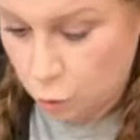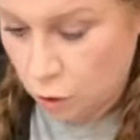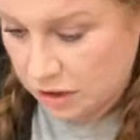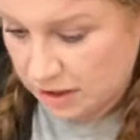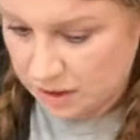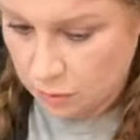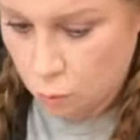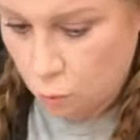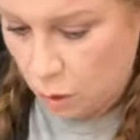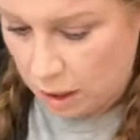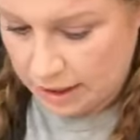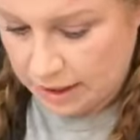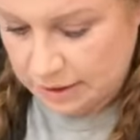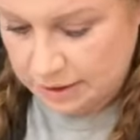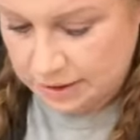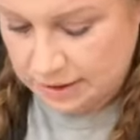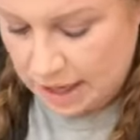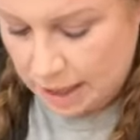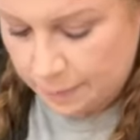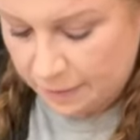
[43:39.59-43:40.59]
woods and
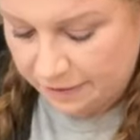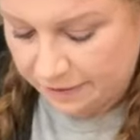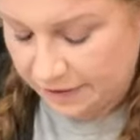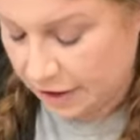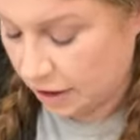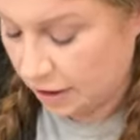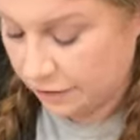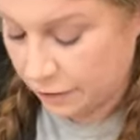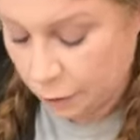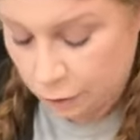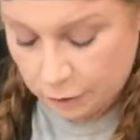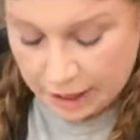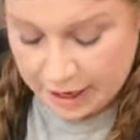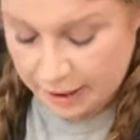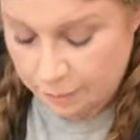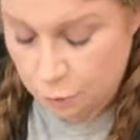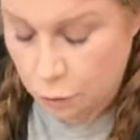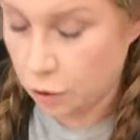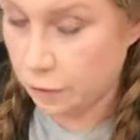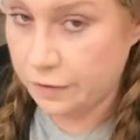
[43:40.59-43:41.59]
whites type of feel if you
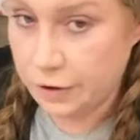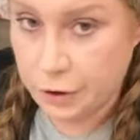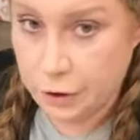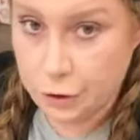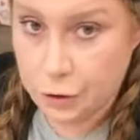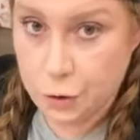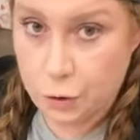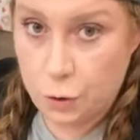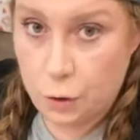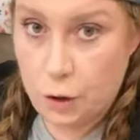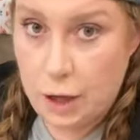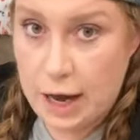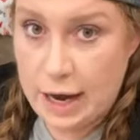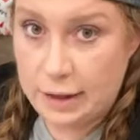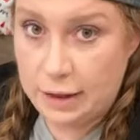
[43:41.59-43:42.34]
like more of a neutral.